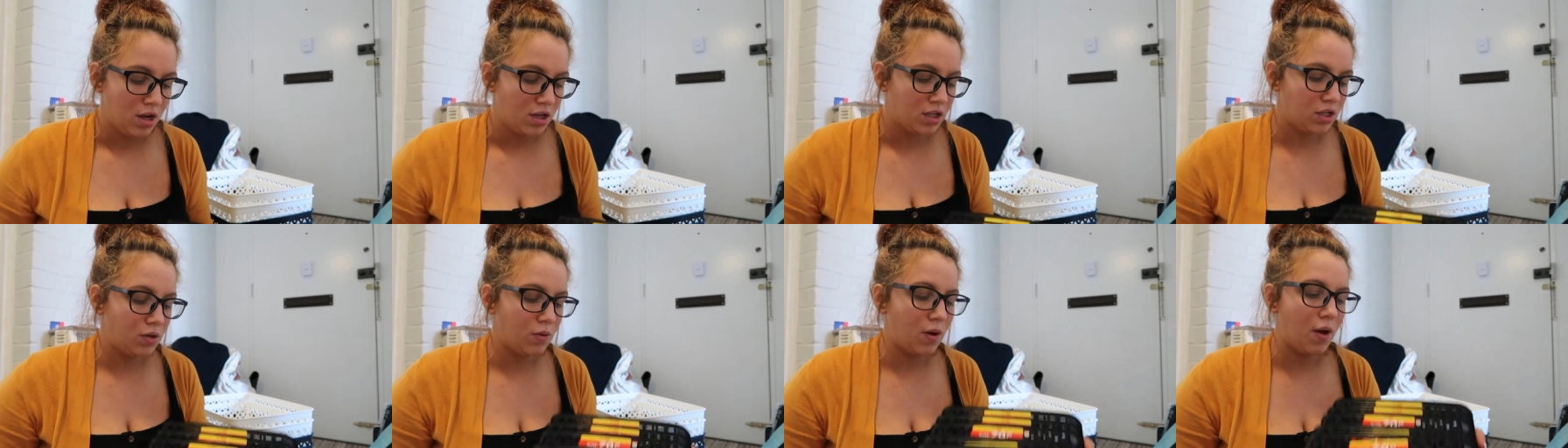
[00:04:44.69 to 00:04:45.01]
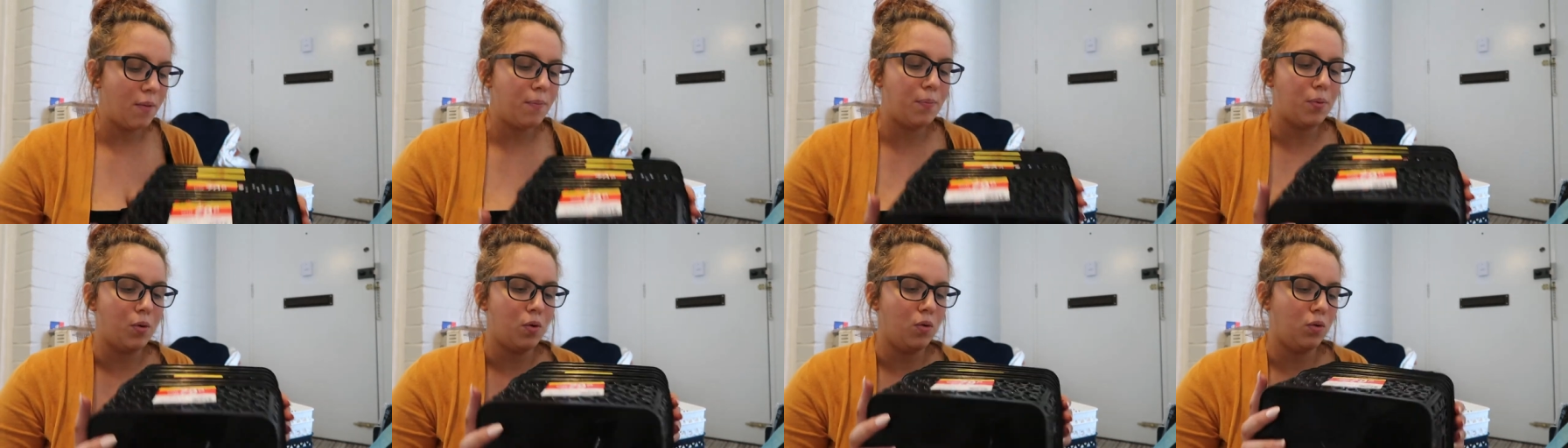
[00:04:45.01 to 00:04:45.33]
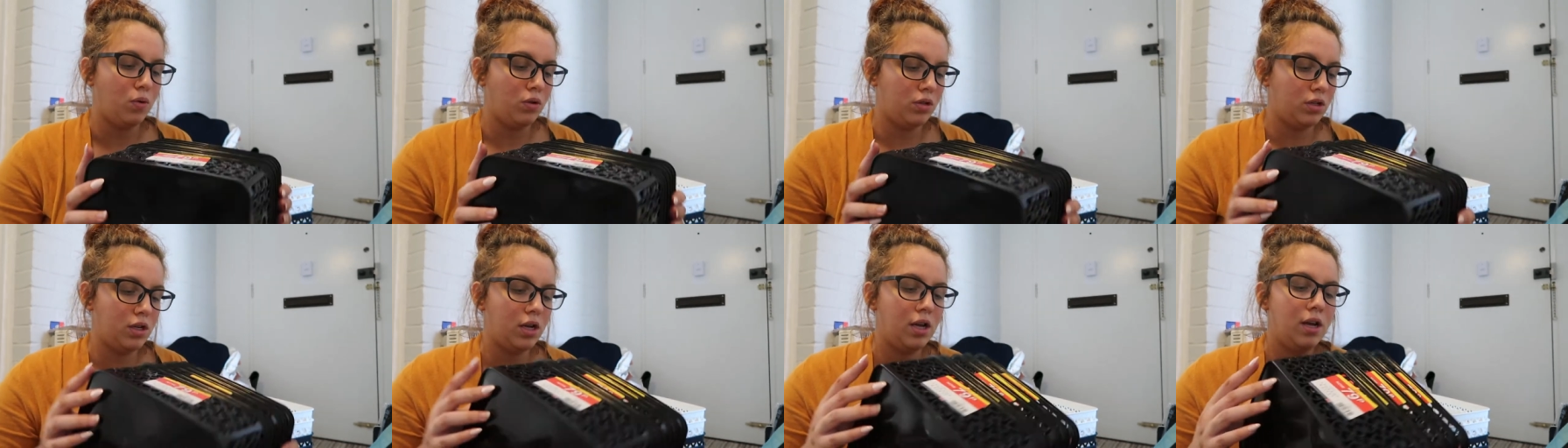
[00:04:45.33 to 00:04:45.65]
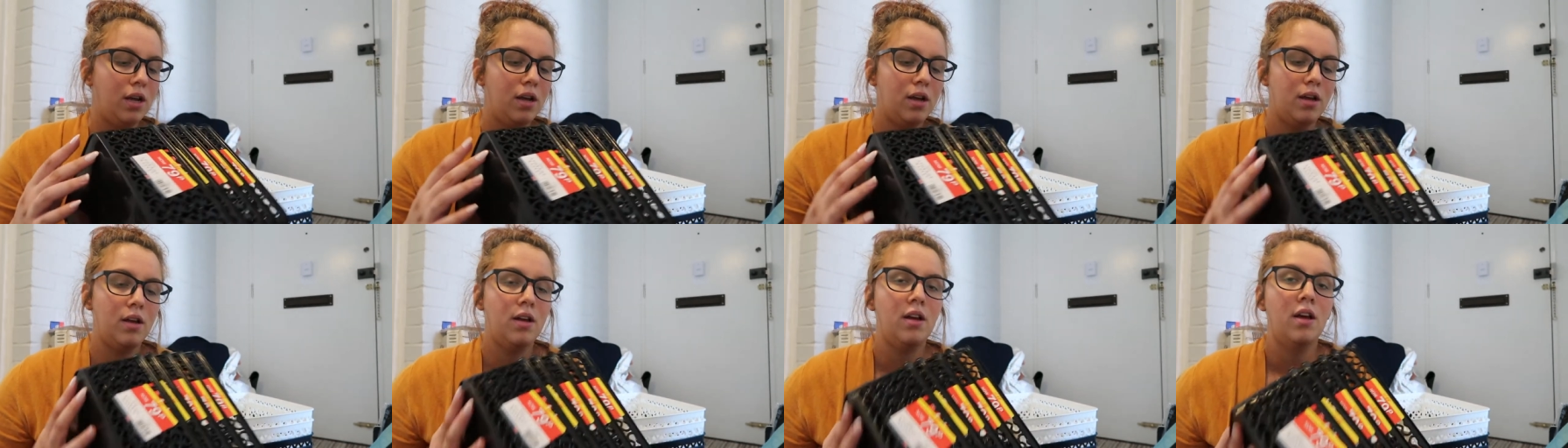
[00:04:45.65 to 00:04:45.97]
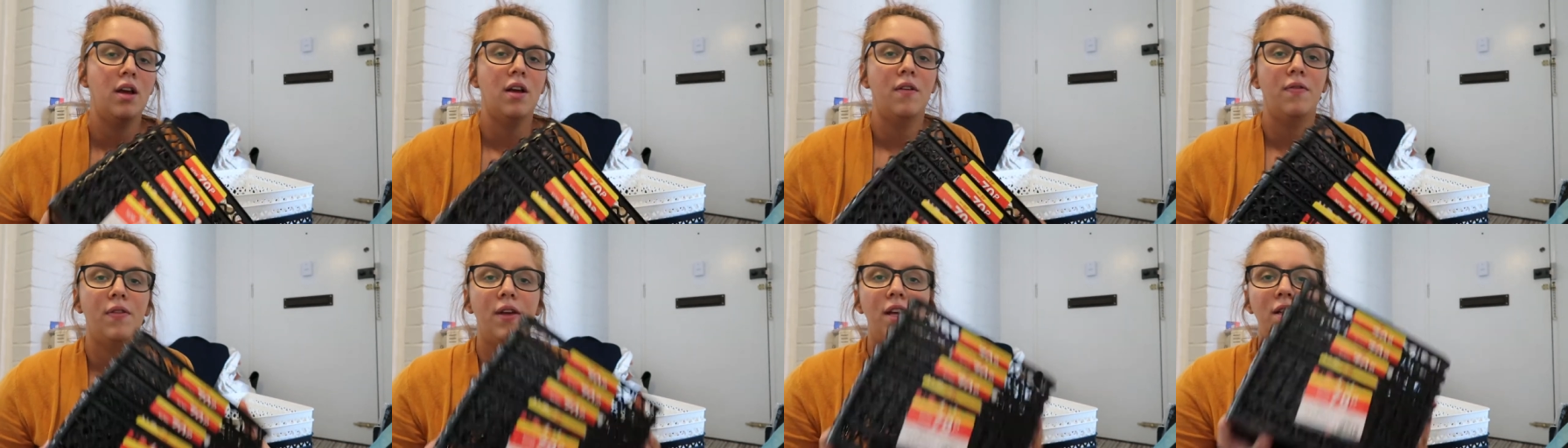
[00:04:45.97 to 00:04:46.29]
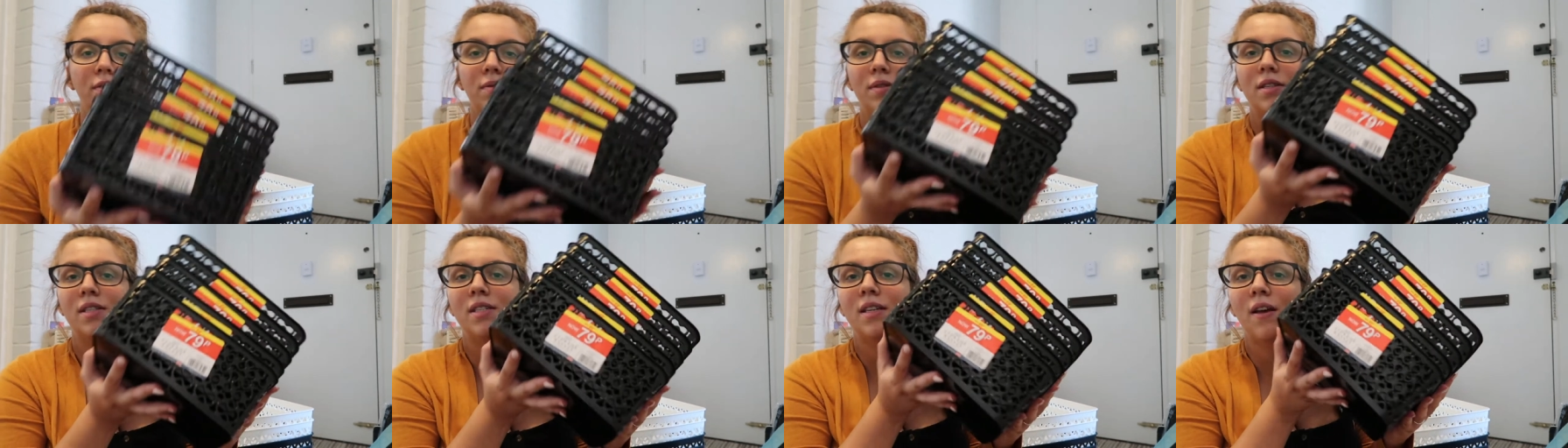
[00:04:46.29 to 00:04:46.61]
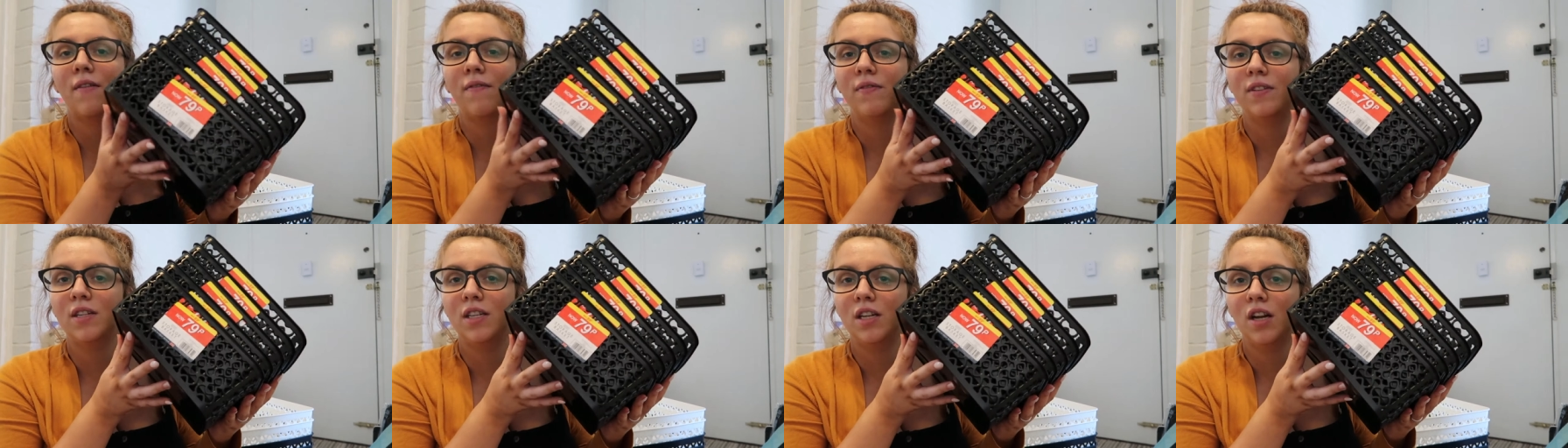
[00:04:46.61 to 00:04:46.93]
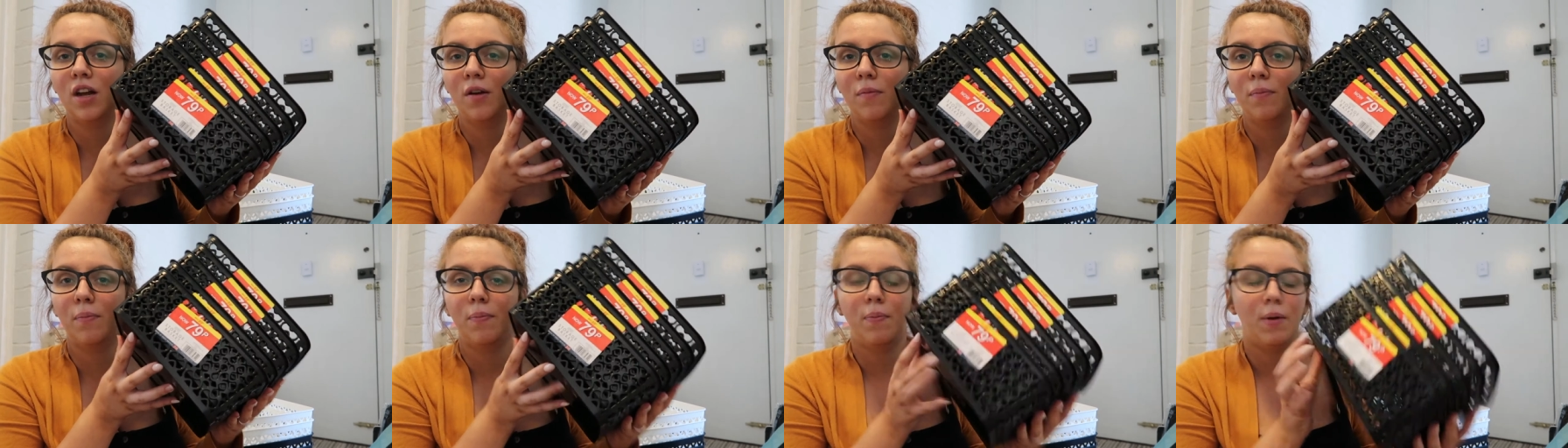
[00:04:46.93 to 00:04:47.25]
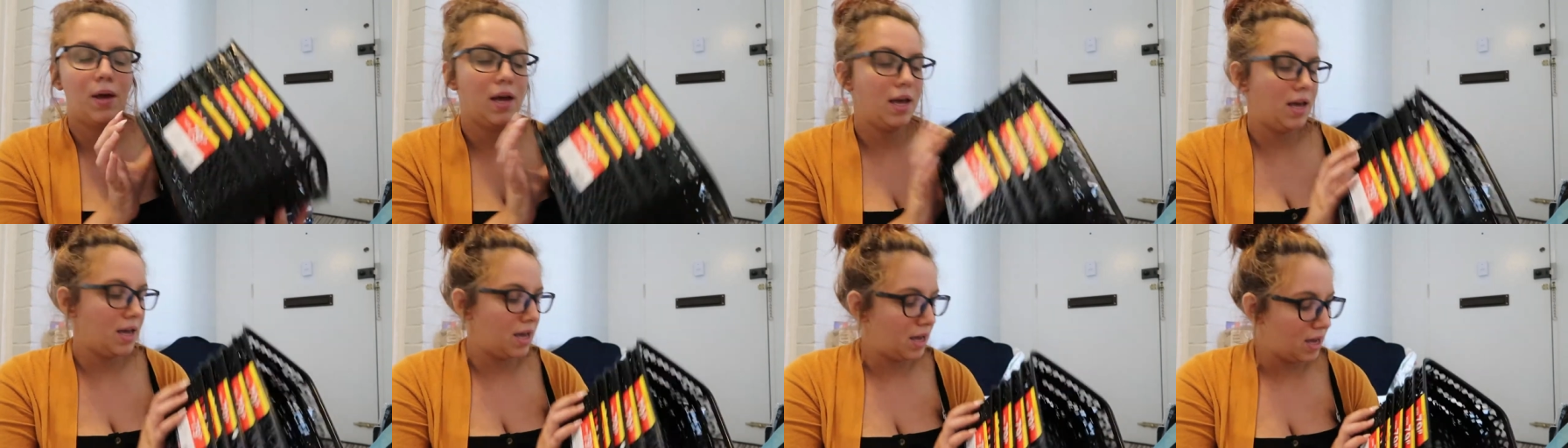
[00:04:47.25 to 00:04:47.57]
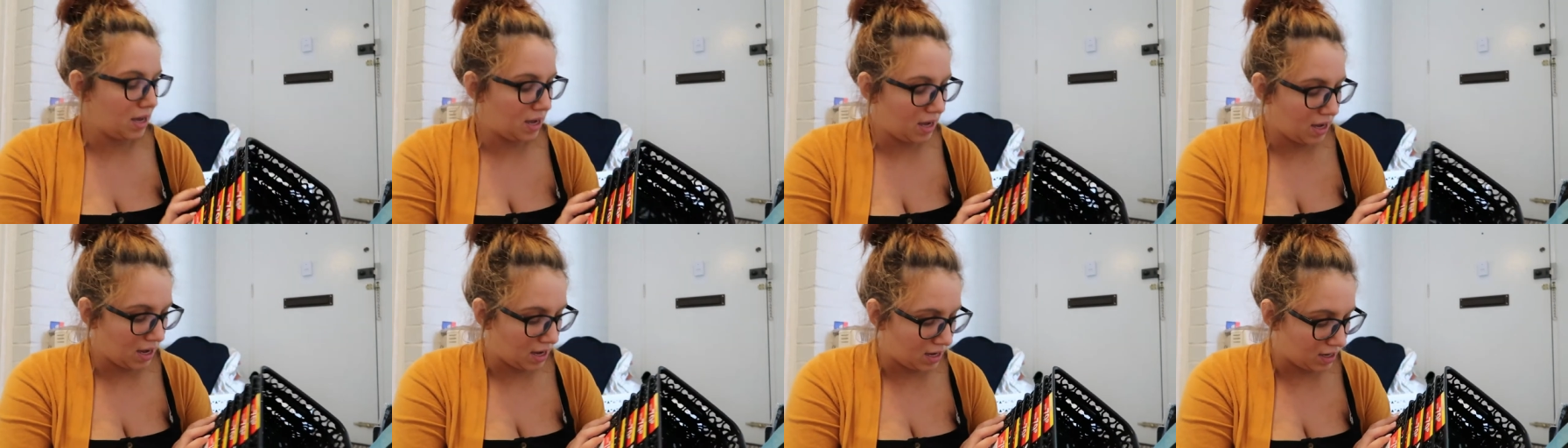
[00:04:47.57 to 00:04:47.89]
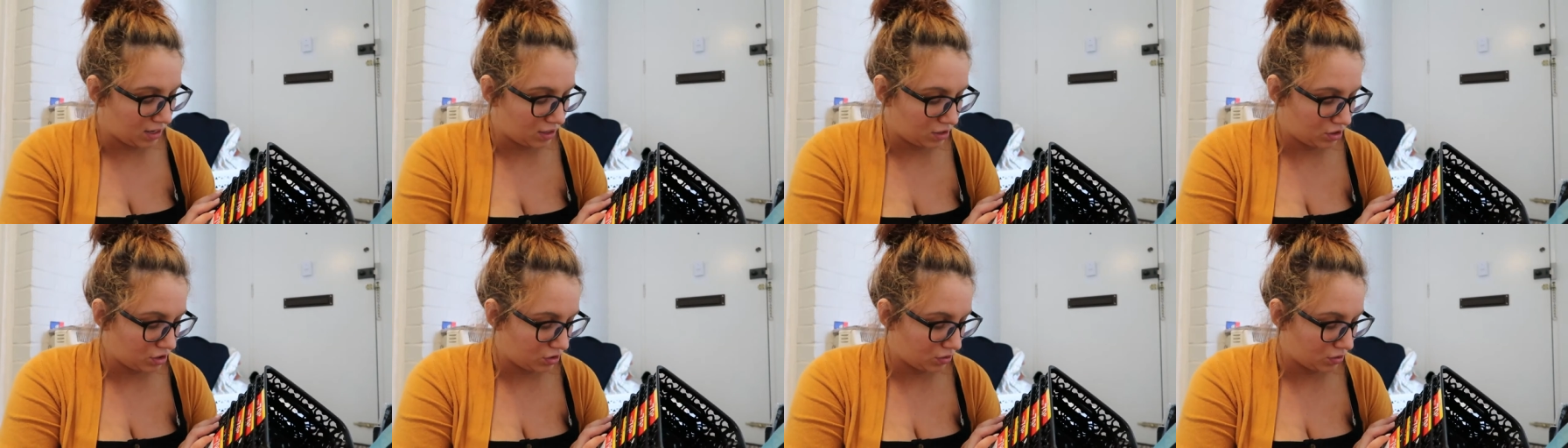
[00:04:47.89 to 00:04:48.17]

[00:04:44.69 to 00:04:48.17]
So I bought, these were 79p each.